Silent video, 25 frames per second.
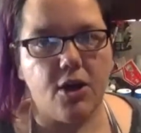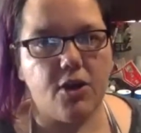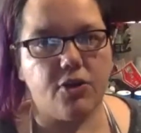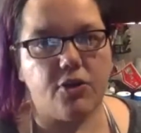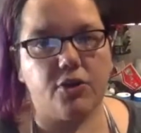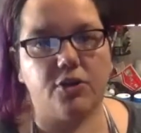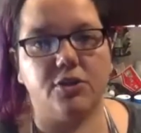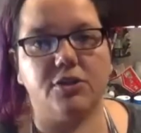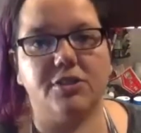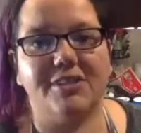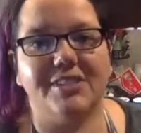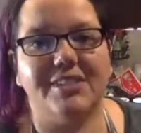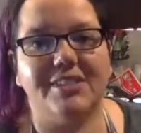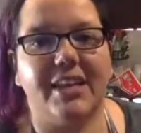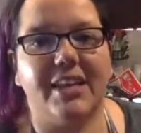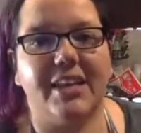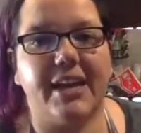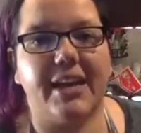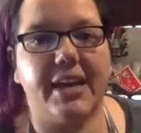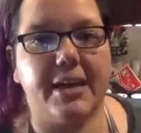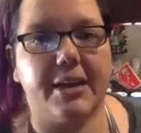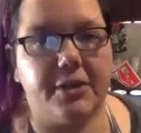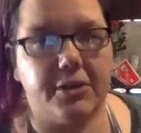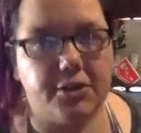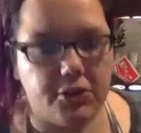There's
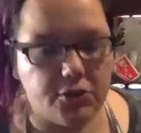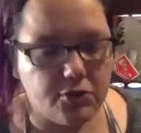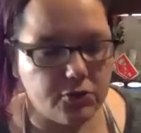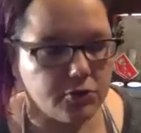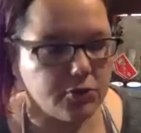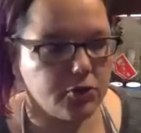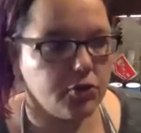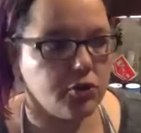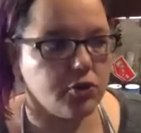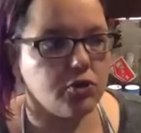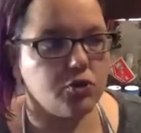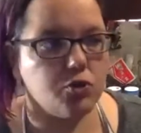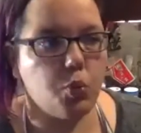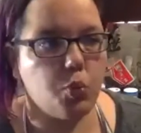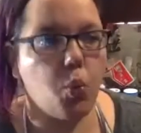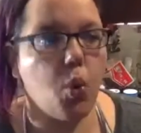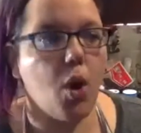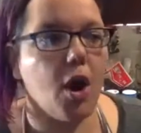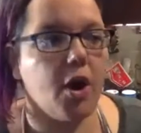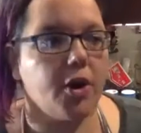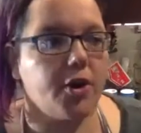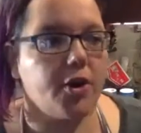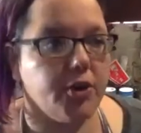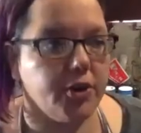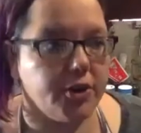land use, there's
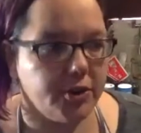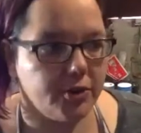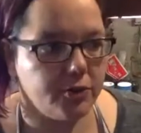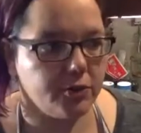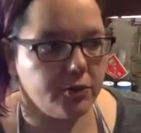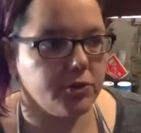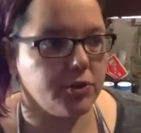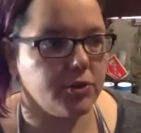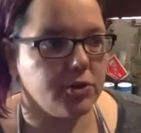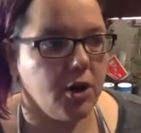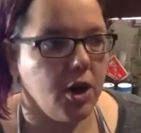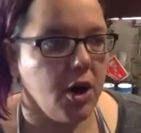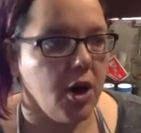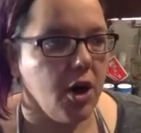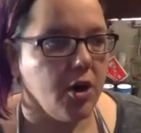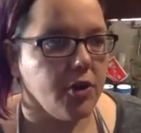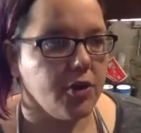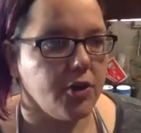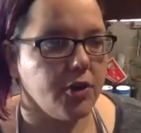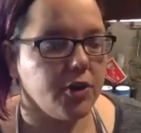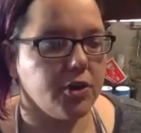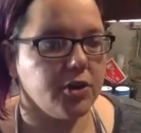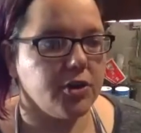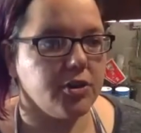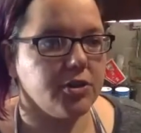water use,
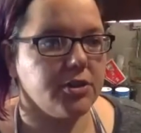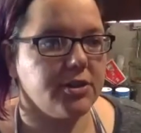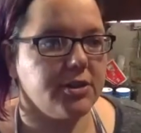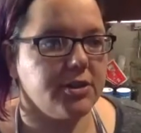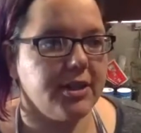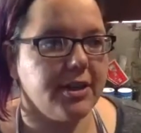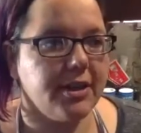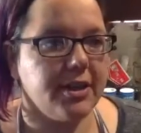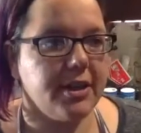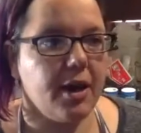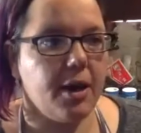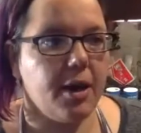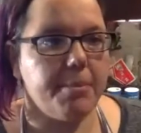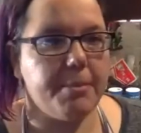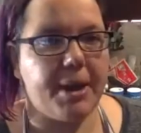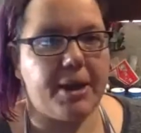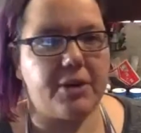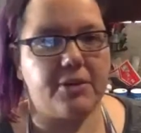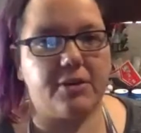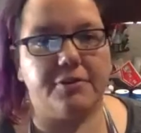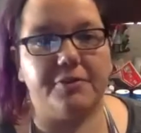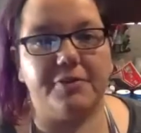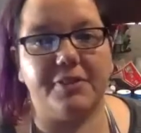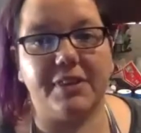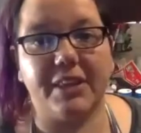there's the
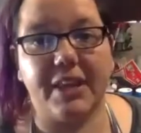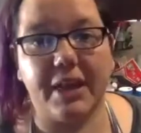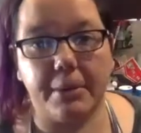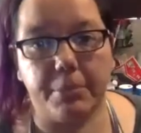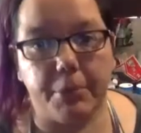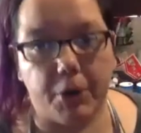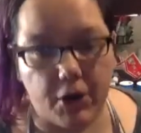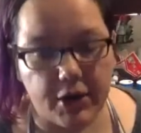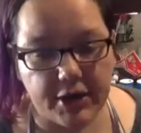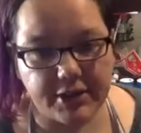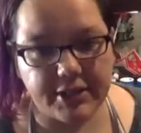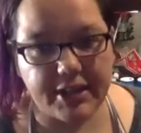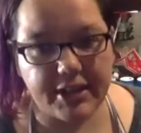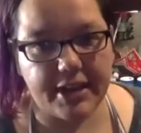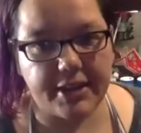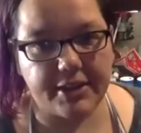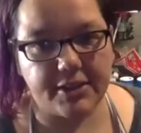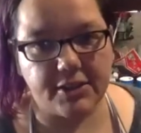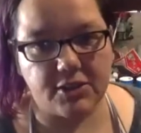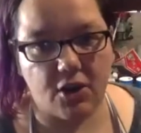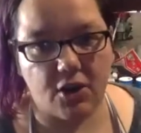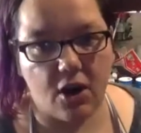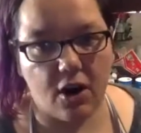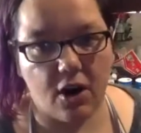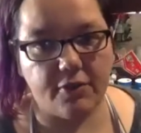amount of labor it
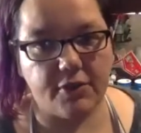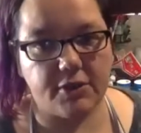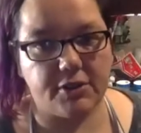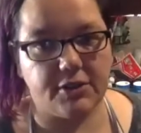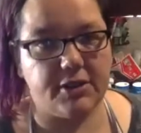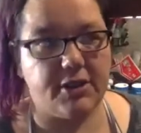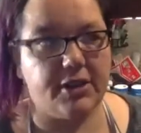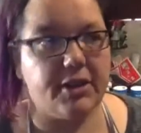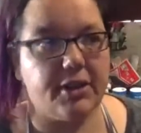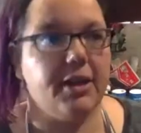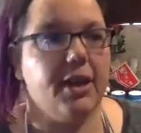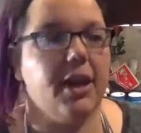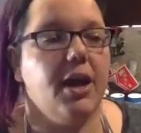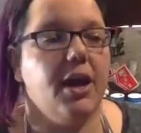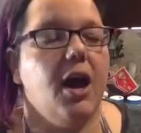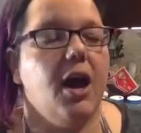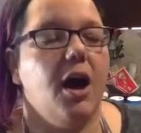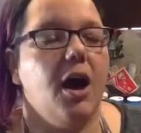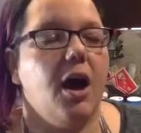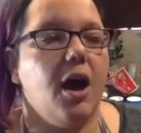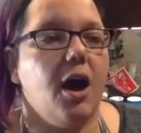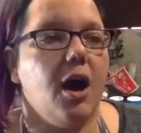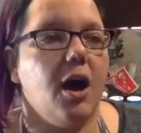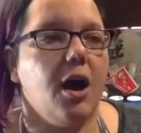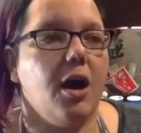takes to harvest it,
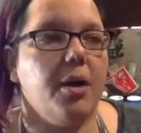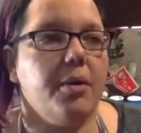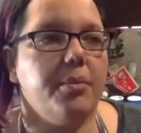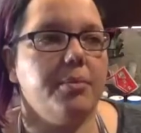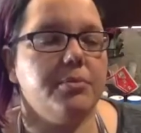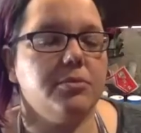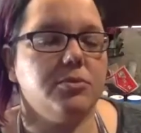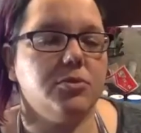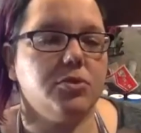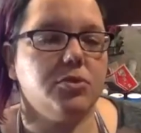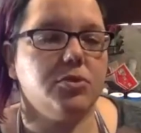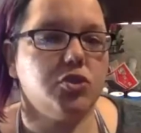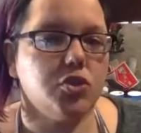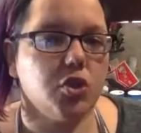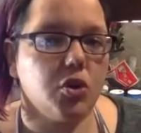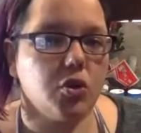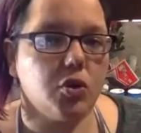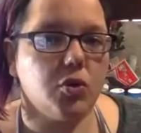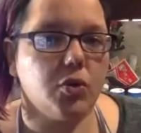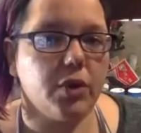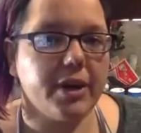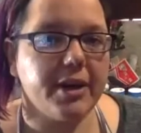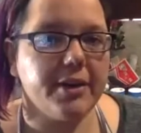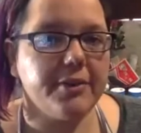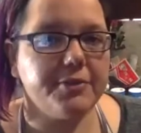um,
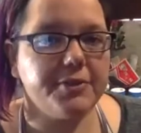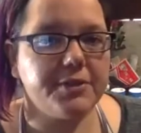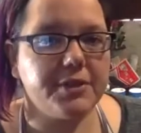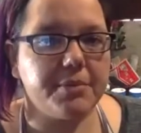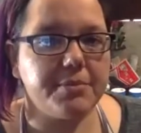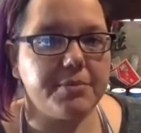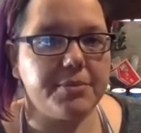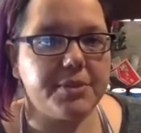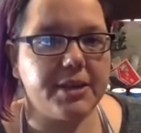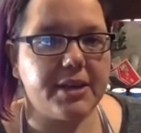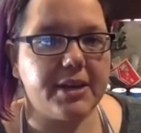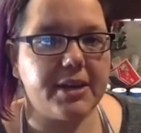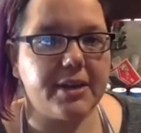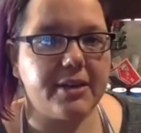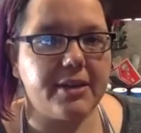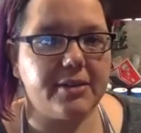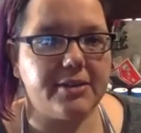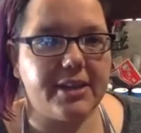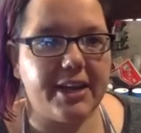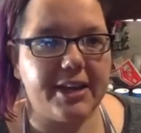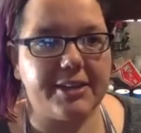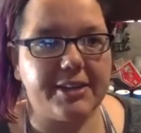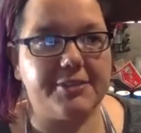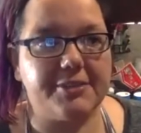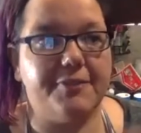so if something
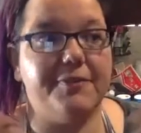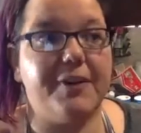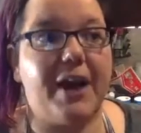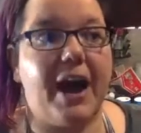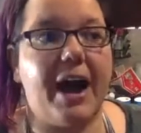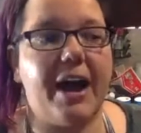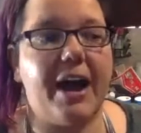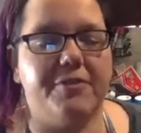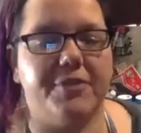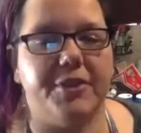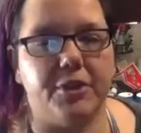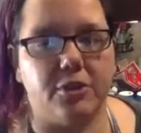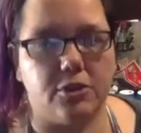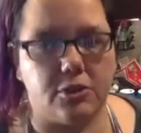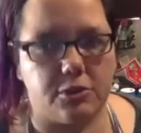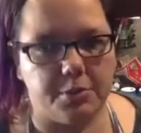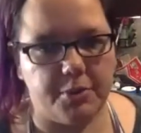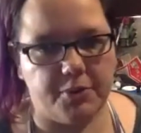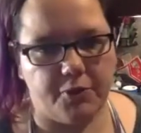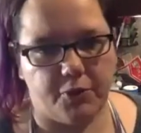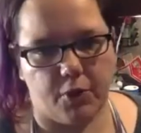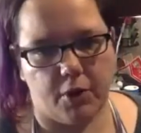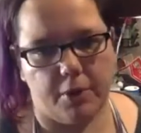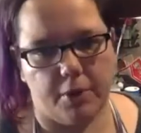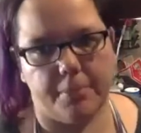takes five years
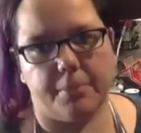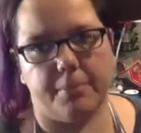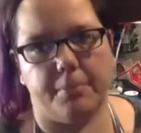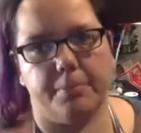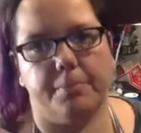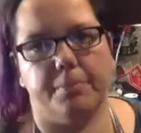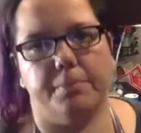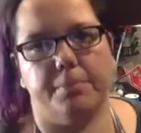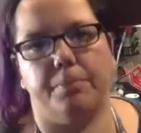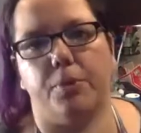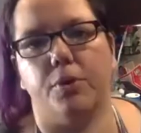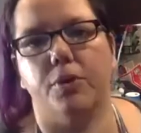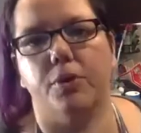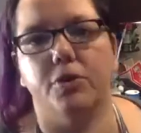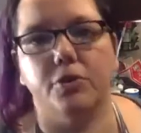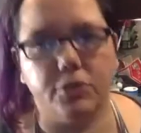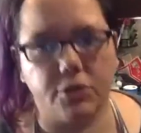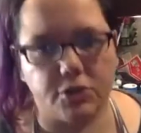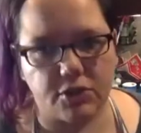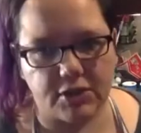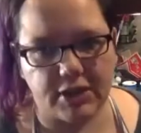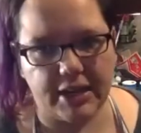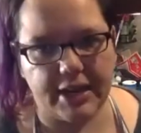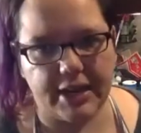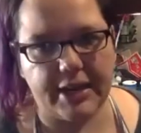before it
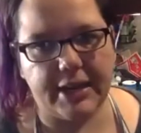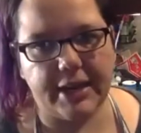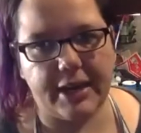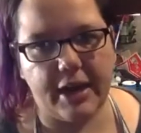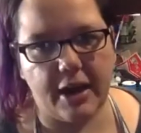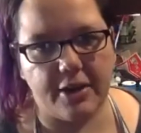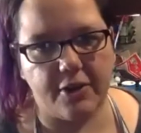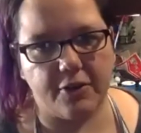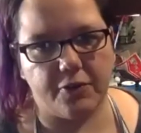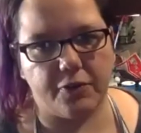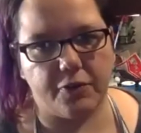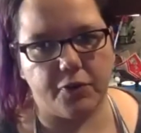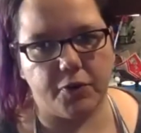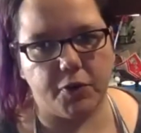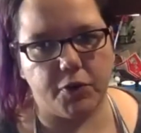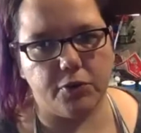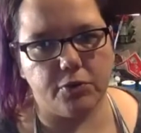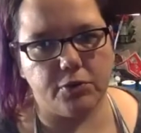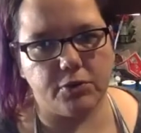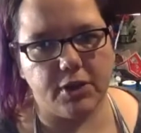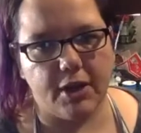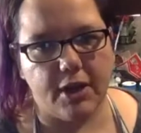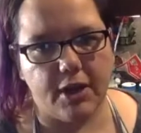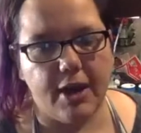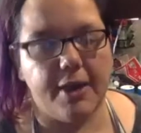produces any kind of
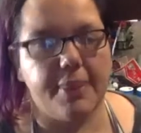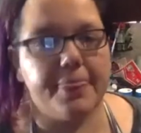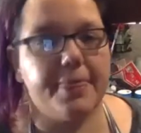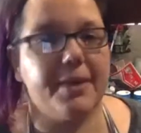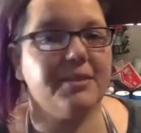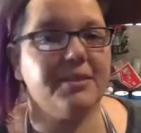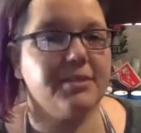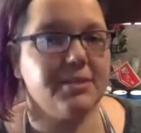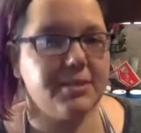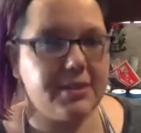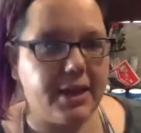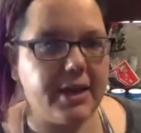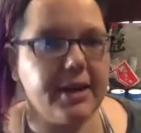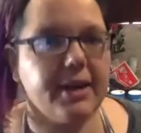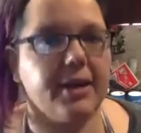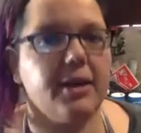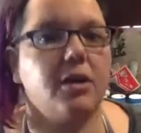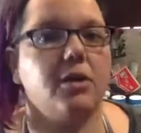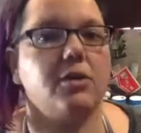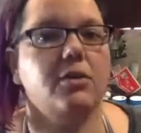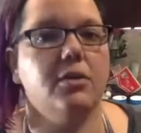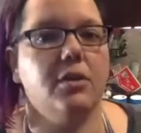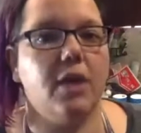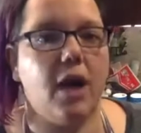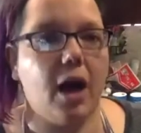fruit, that's taken a
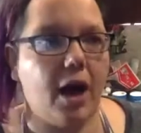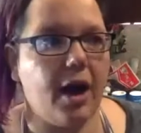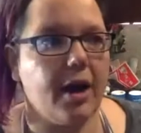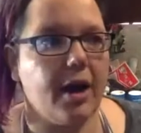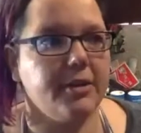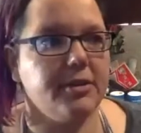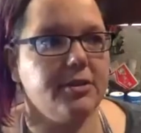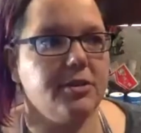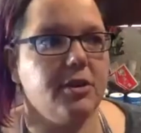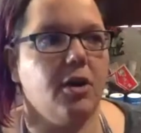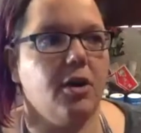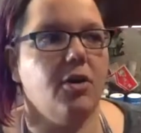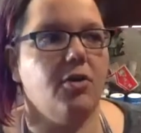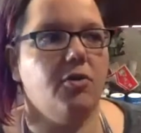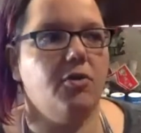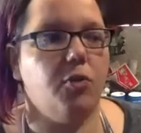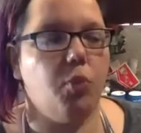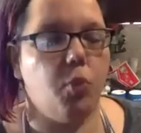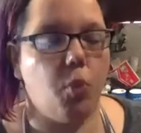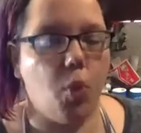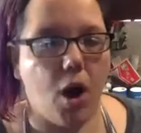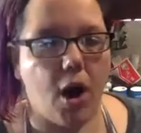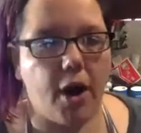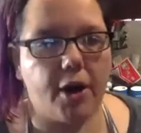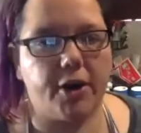lot of
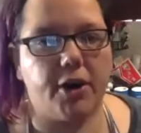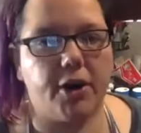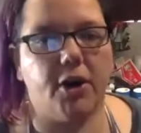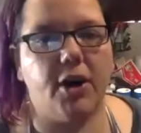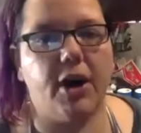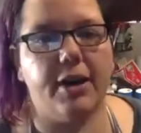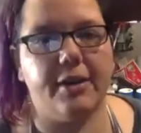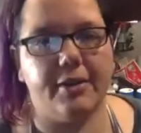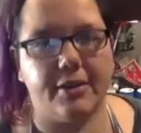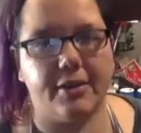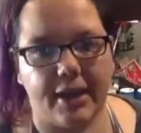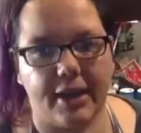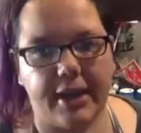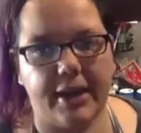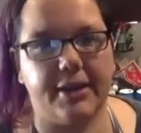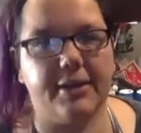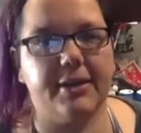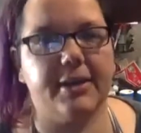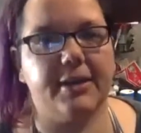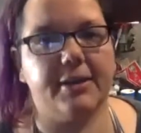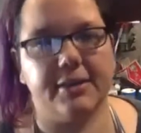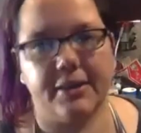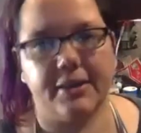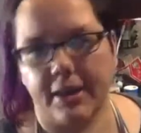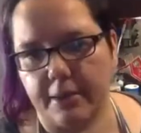water and land
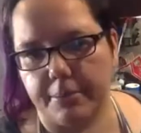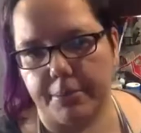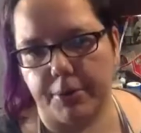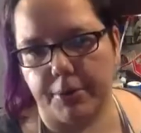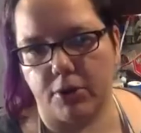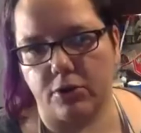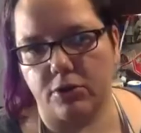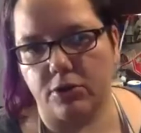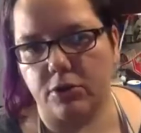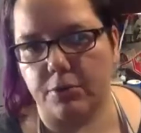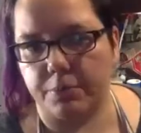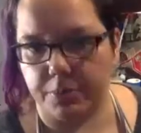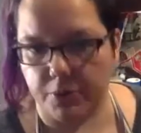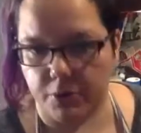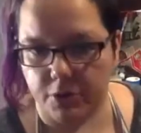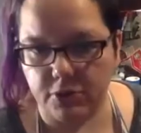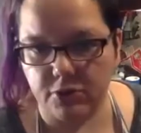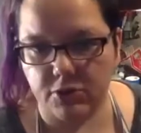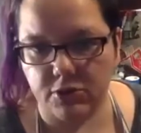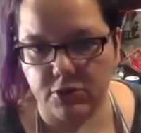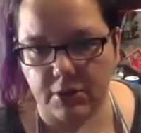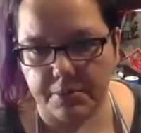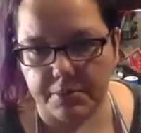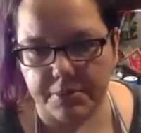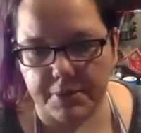and labor to
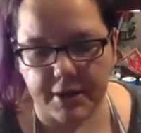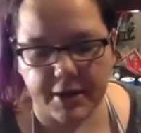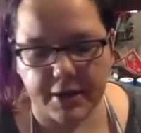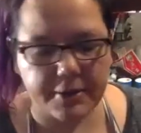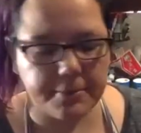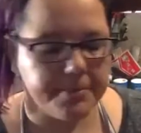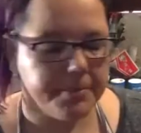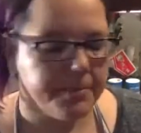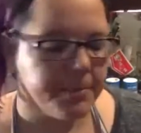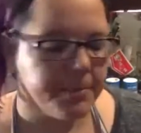produce something.